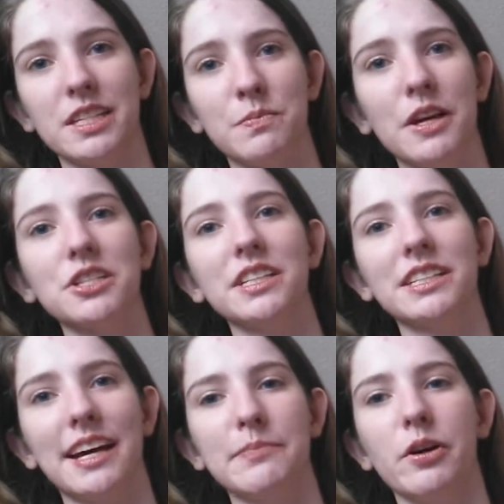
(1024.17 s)
especially
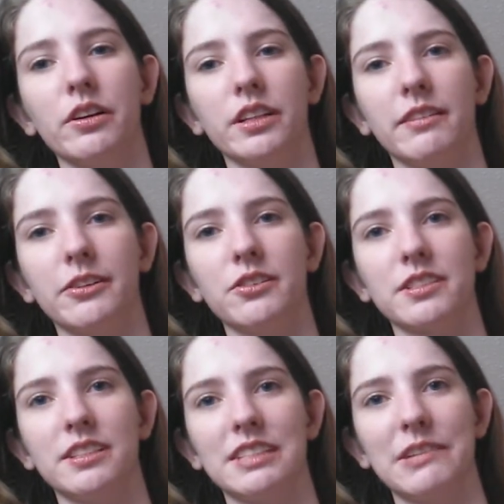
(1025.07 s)
Diabolik Lovers,
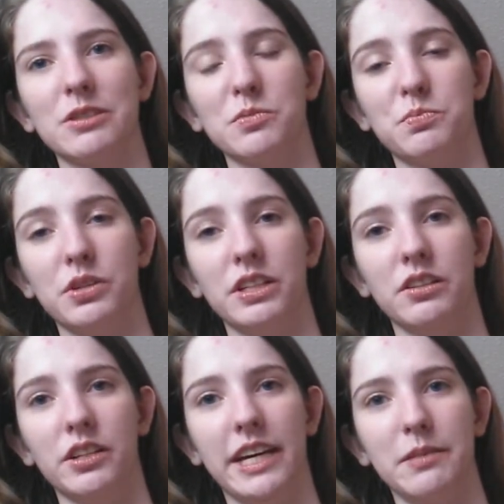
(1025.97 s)
because that was a pretty
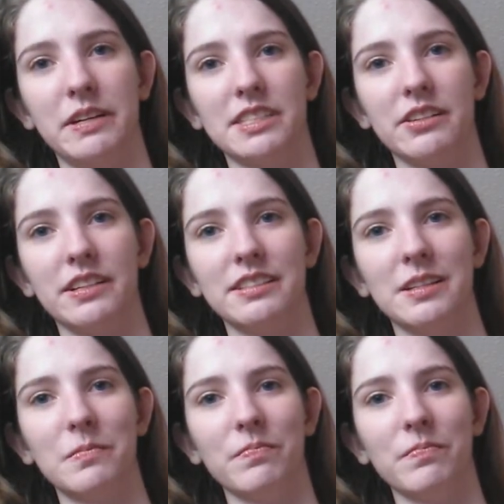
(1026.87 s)
good anime series.